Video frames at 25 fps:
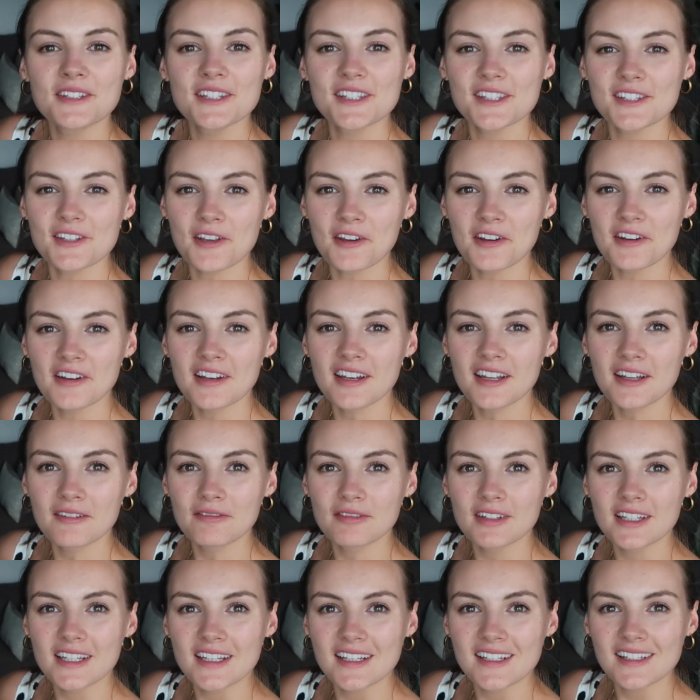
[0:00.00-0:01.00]
was so
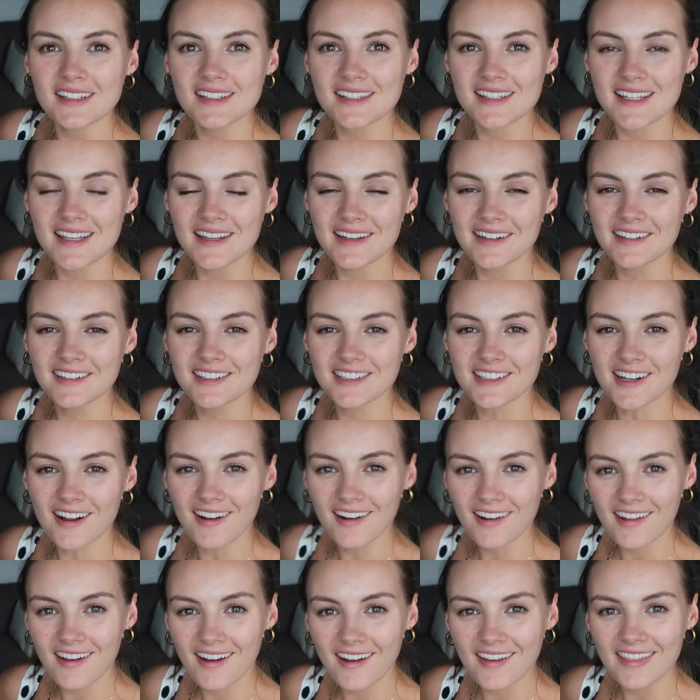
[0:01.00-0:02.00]
lovely seeing
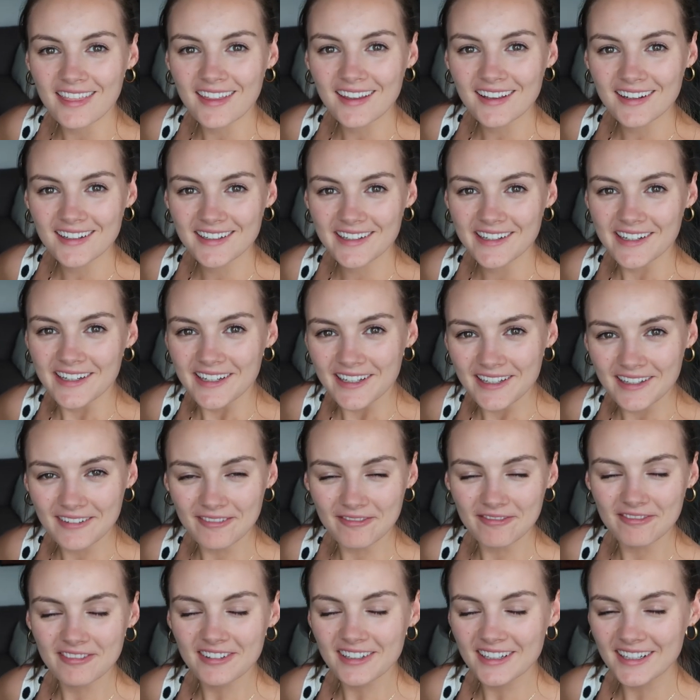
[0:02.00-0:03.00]
Charlotte. I think she
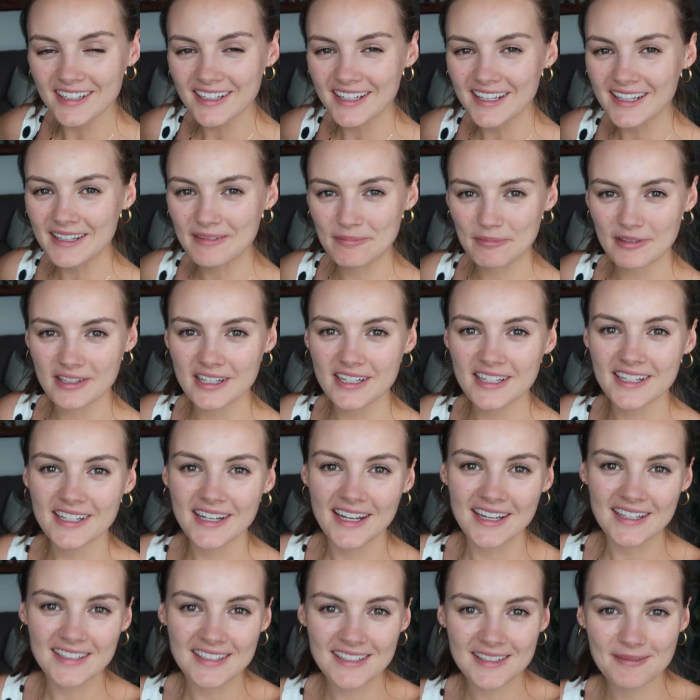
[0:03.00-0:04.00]
really
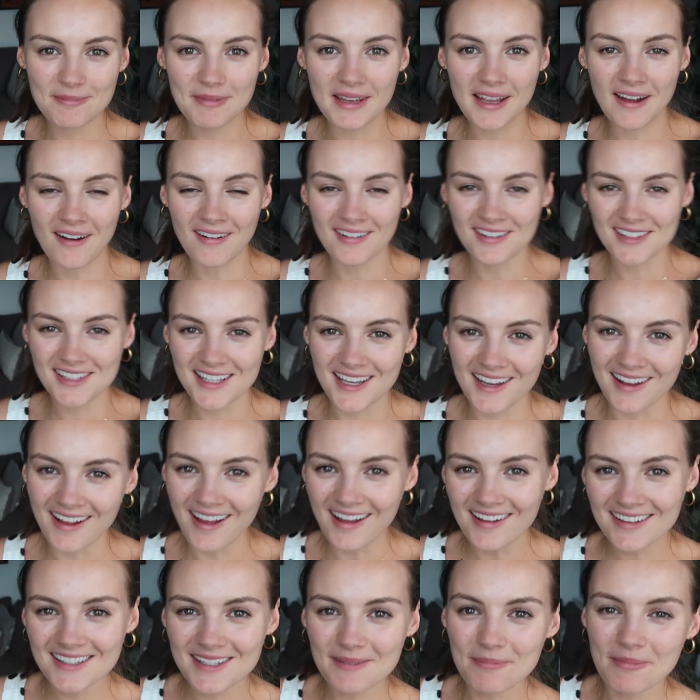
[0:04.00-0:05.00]
appreciated me asking
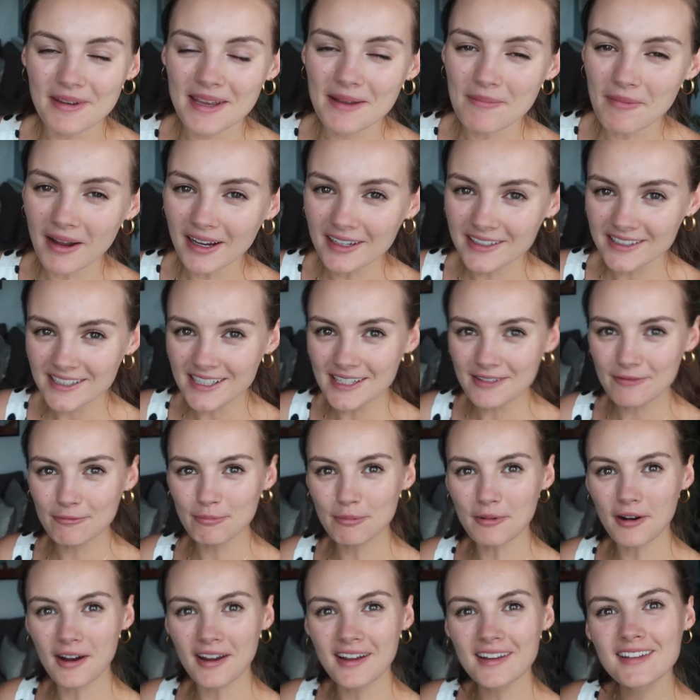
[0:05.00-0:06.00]
her to be my
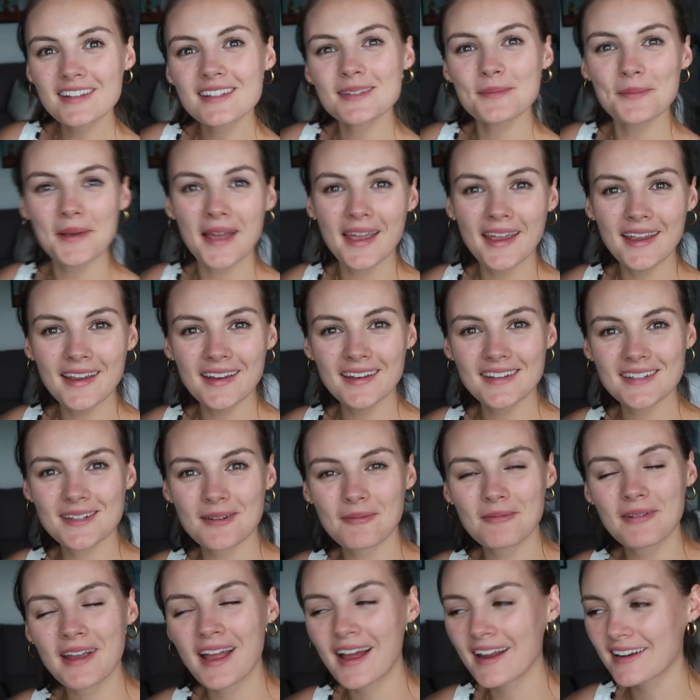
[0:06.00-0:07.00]
chief bridesmaid,
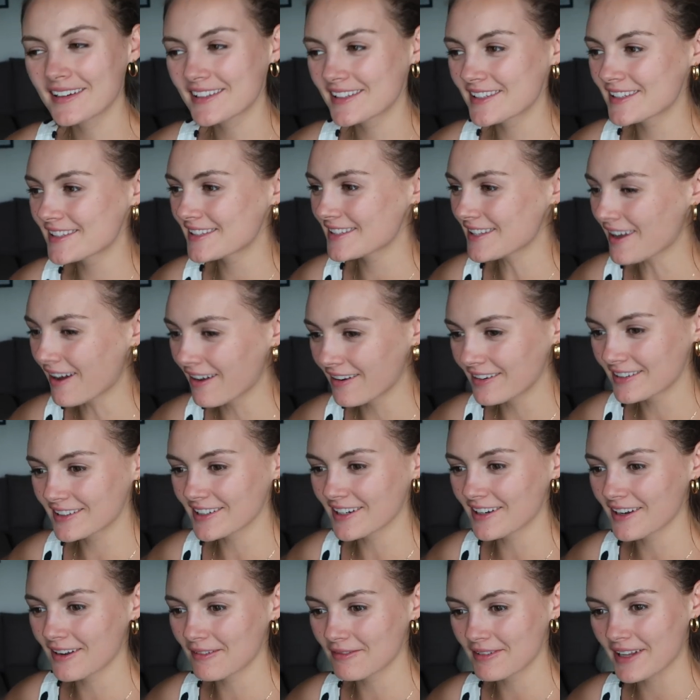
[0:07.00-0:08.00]
and we had
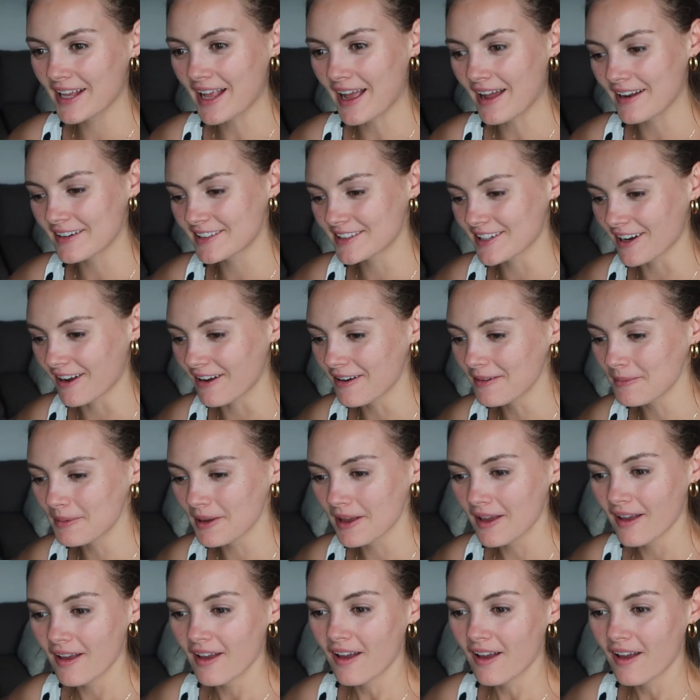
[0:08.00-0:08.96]
such a lovely catch up.